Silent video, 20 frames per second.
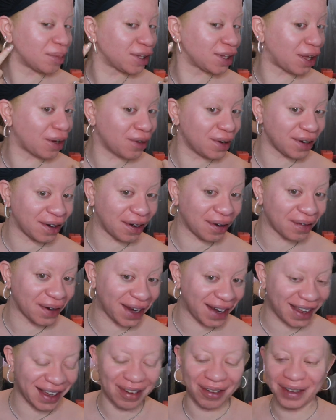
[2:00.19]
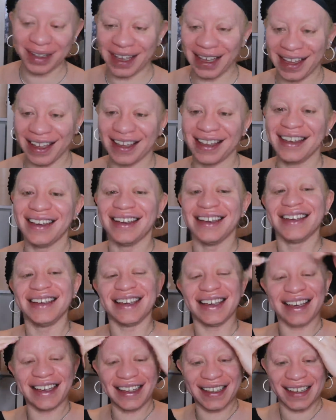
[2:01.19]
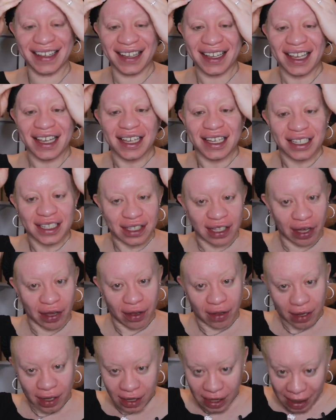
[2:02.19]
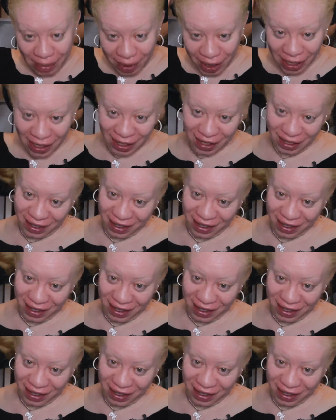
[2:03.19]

glowing already. Okay. So let me